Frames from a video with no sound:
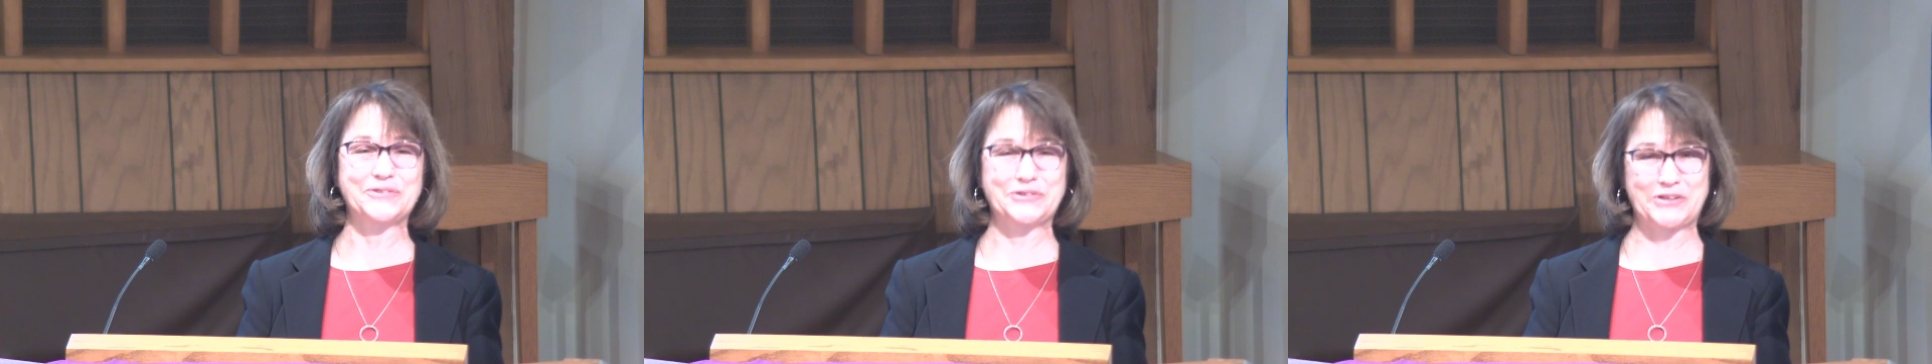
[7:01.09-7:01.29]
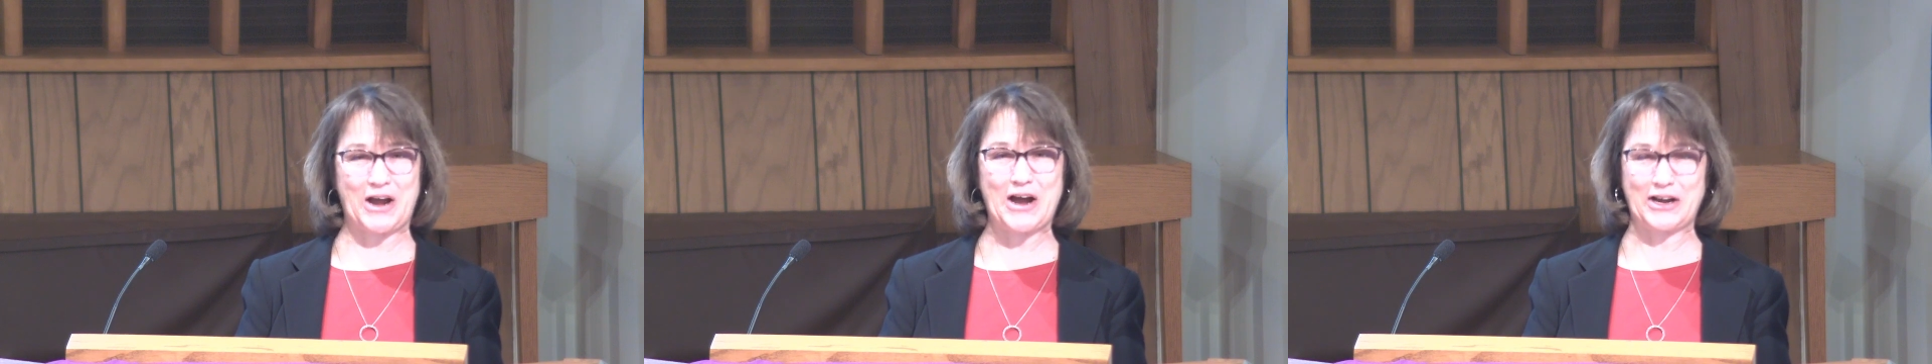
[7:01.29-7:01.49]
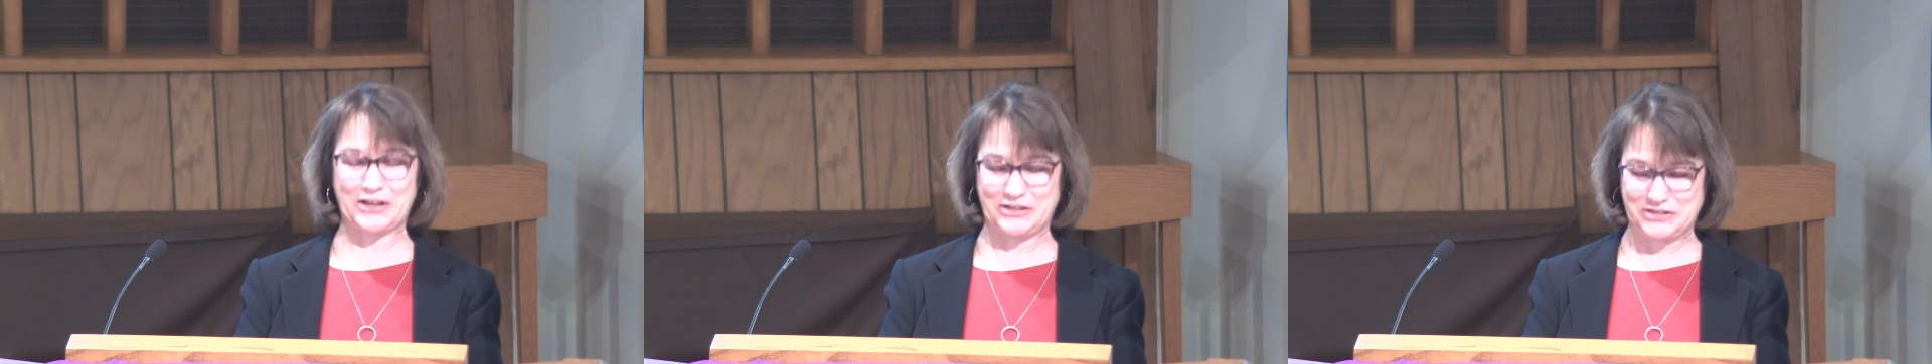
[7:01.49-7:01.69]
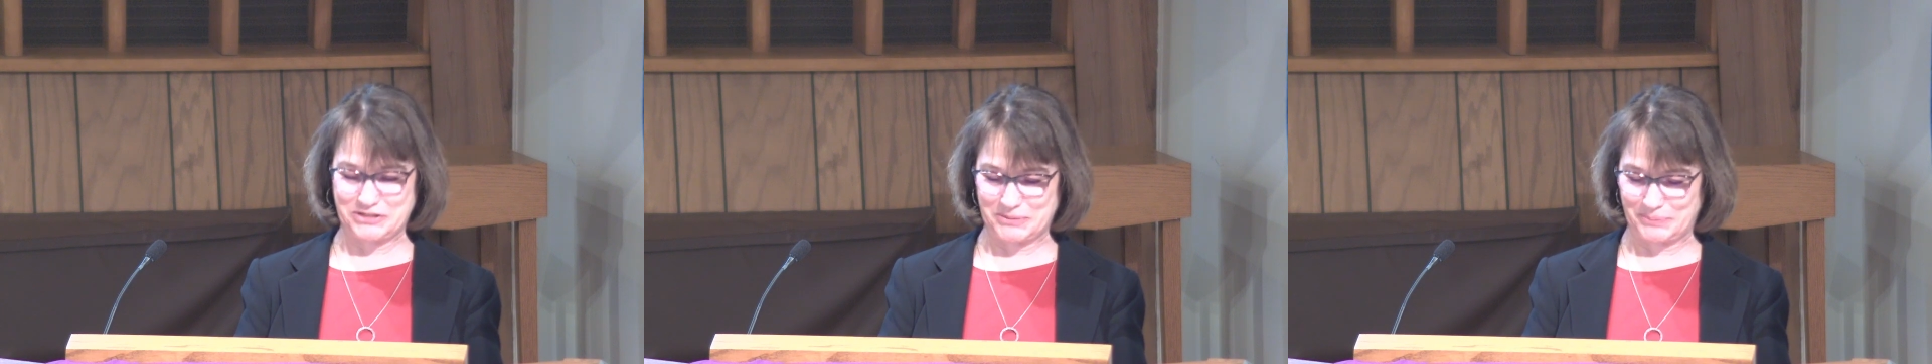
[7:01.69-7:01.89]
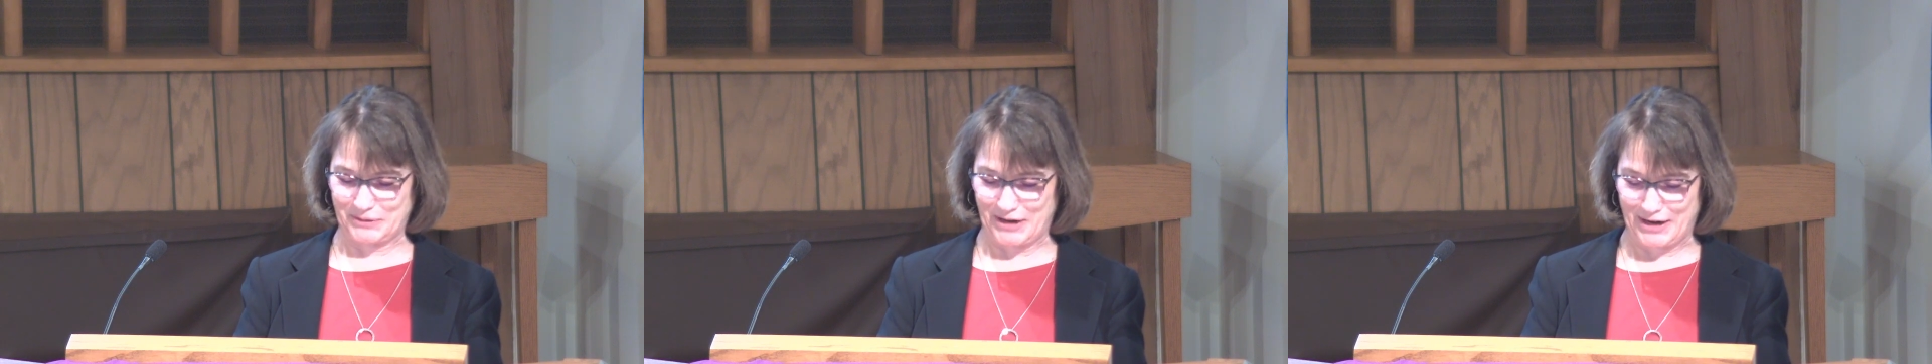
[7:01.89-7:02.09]
shock and
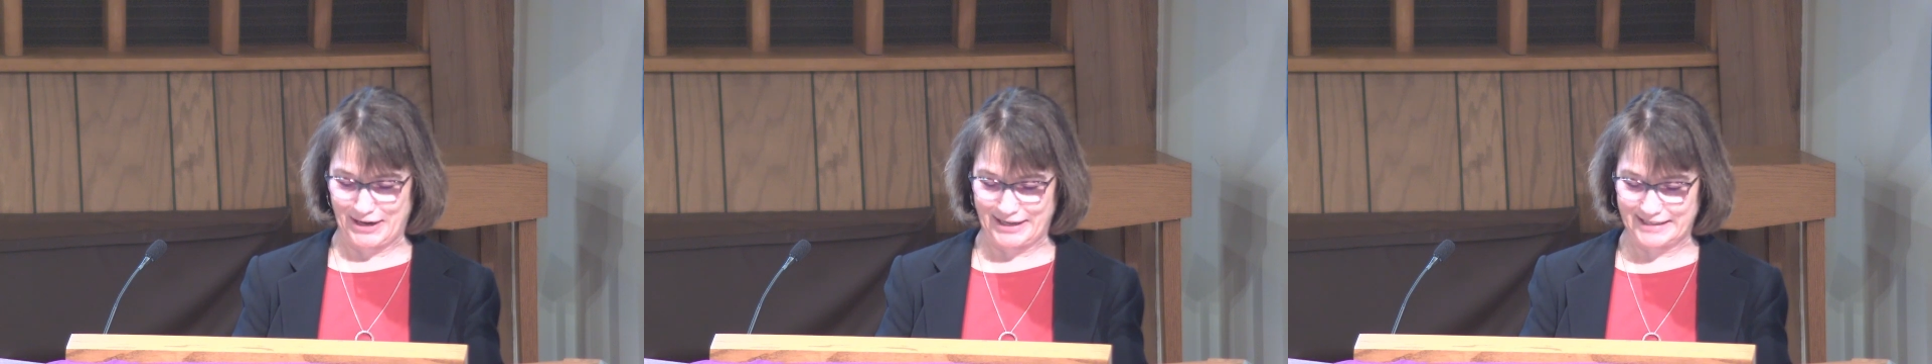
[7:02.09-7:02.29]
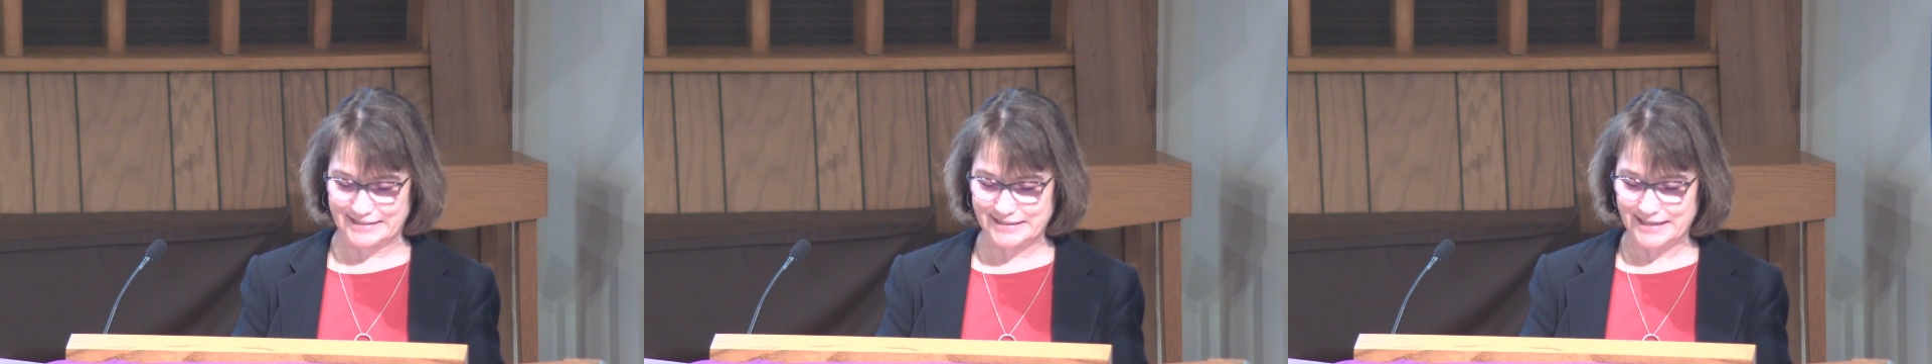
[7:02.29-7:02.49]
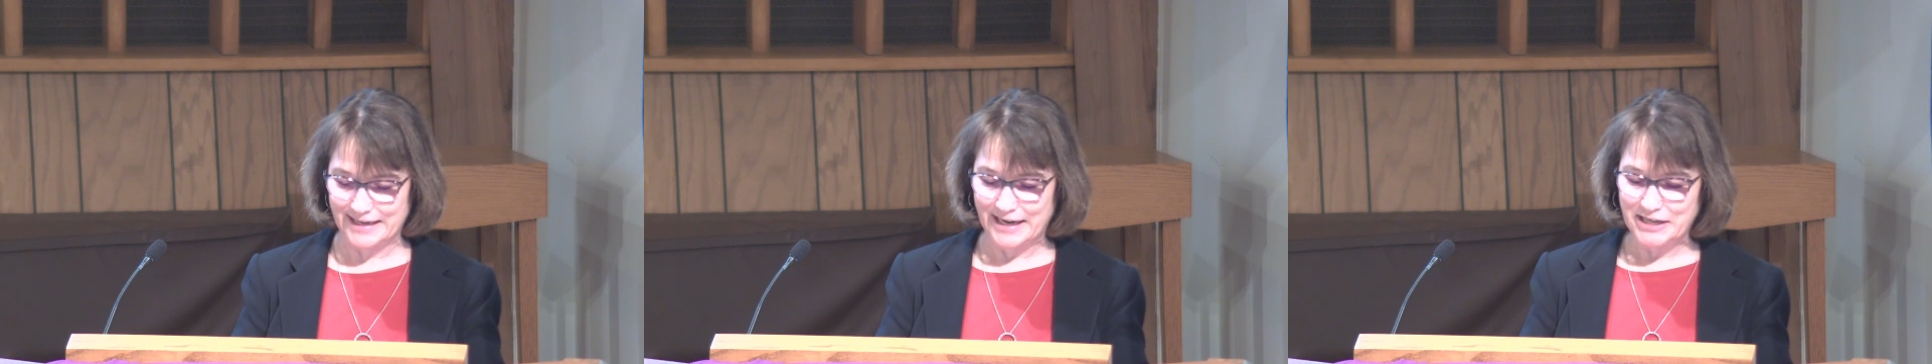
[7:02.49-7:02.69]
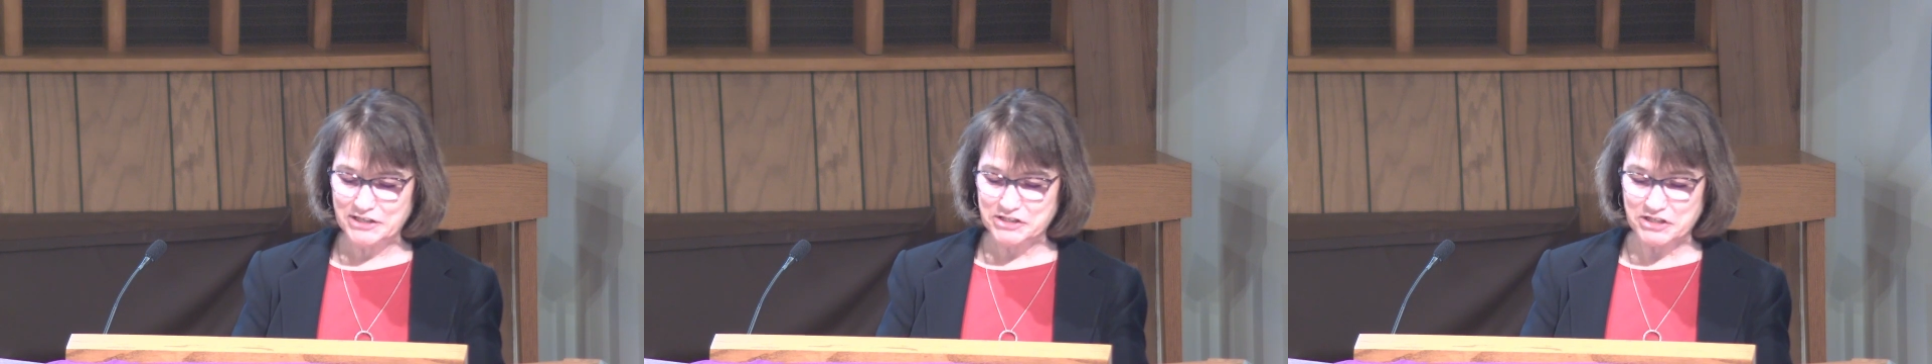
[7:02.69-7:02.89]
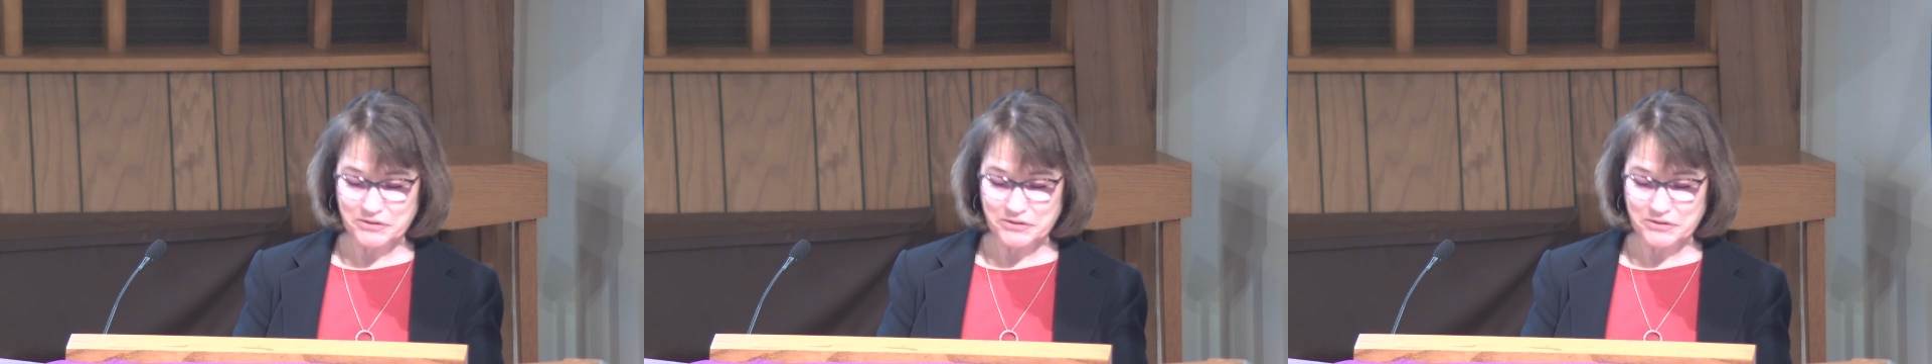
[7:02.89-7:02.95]
surprise. She